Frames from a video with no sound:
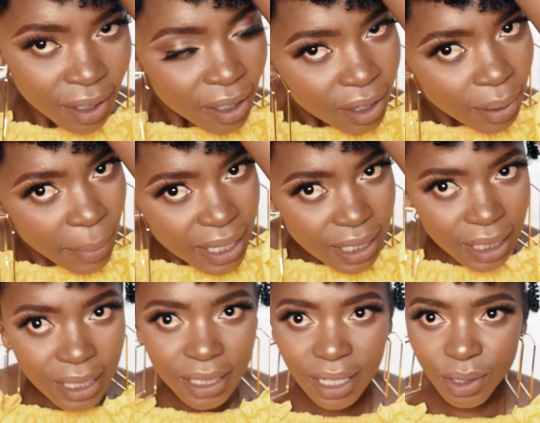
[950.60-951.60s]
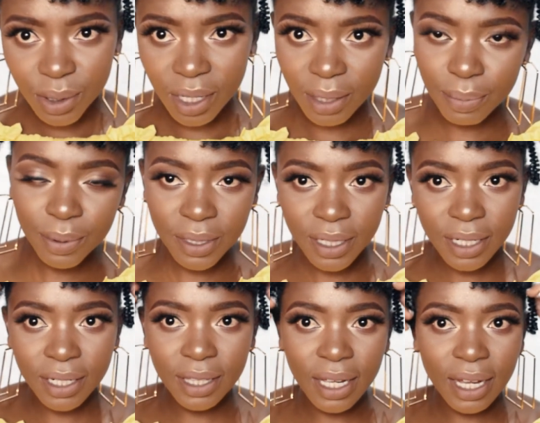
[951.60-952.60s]
the best thing is that you can put
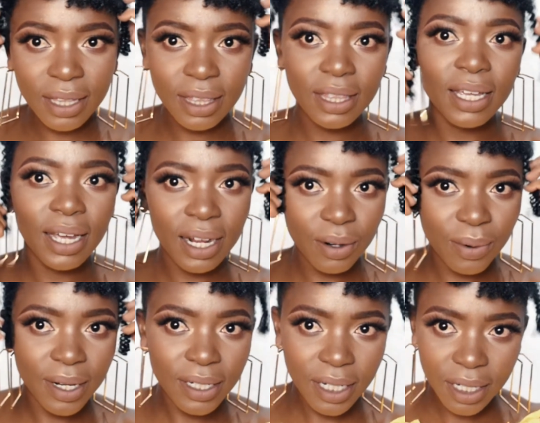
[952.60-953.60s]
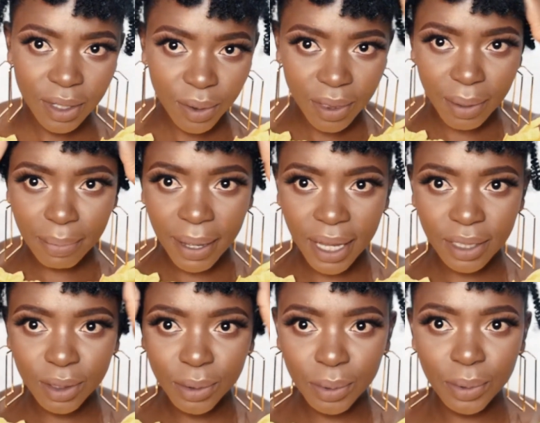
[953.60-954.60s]
anything unwanted on the
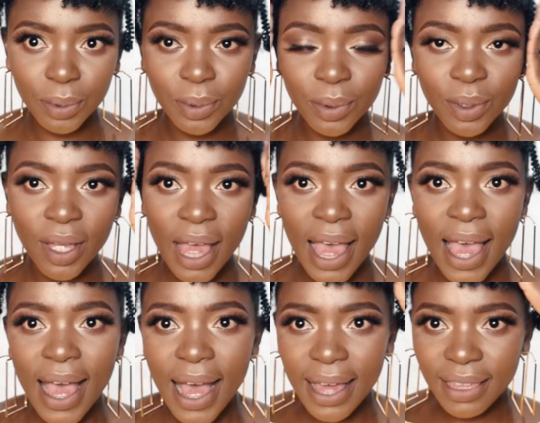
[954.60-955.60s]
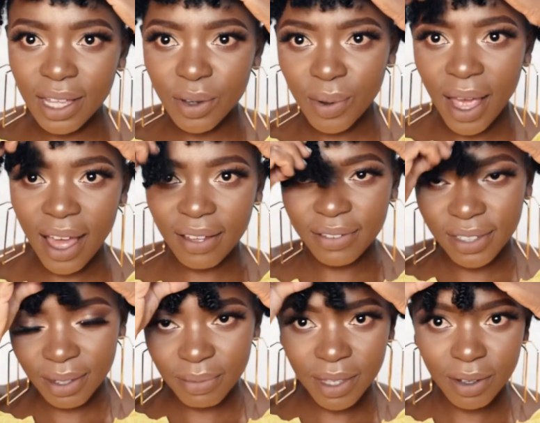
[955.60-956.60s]
band, so, and then you have
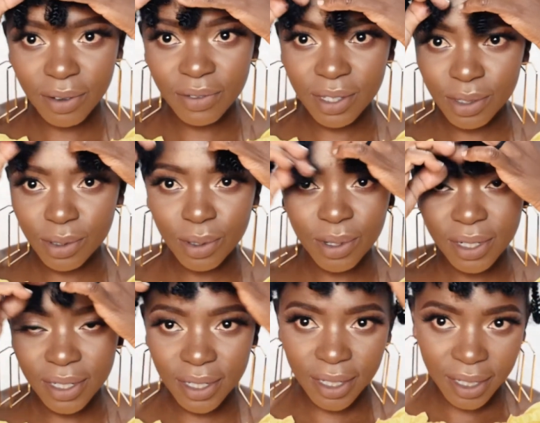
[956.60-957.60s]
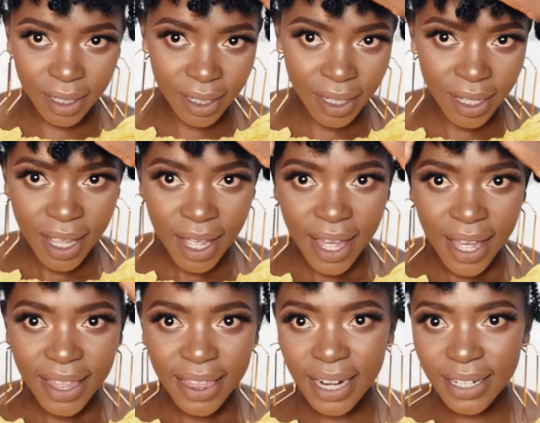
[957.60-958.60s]
something of the sort.
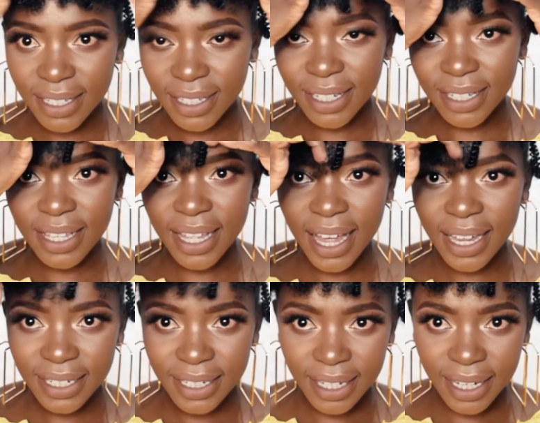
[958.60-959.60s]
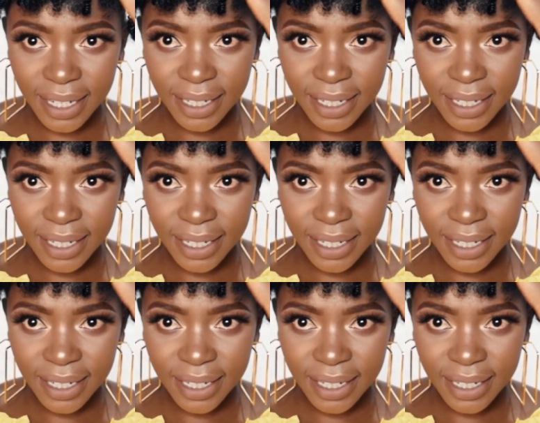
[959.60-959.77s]
That is just the idea.